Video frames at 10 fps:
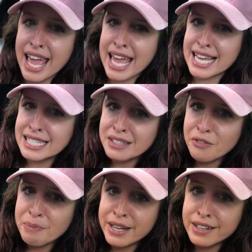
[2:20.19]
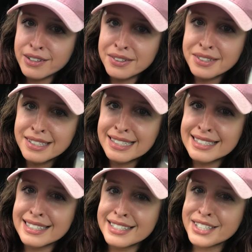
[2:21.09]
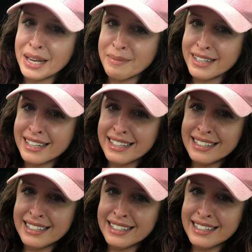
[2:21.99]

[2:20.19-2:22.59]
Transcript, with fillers: ace of pentacles, Gemini.